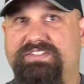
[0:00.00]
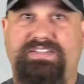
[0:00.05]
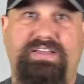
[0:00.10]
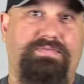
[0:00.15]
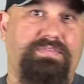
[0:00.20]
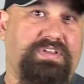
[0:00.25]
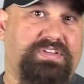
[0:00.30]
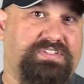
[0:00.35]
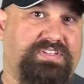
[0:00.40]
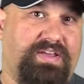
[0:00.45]

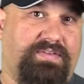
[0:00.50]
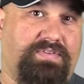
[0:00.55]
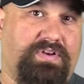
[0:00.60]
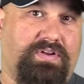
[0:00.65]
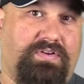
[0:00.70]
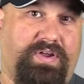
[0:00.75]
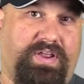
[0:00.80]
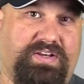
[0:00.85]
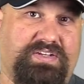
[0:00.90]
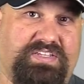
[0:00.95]
77
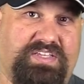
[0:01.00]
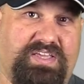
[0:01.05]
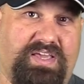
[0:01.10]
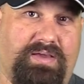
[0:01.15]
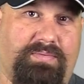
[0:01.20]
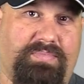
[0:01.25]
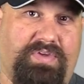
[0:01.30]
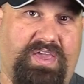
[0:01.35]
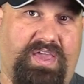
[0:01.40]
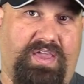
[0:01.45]
grain
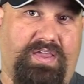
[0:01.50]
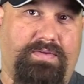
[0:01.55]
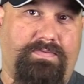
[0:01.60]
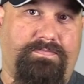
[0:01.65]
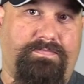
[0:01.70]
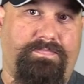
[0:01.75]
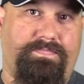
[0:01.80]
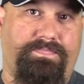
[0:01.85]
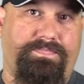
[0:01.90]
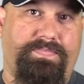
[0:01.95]
TMK.
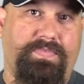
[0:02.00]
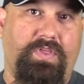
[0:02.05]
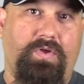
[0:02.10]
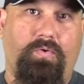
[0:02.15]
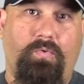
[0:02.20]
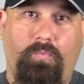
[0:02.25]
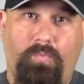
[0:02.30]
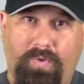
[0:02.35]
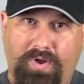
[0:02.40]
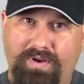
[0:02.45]

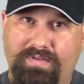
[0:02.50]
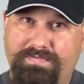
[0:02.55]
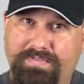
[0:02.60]
One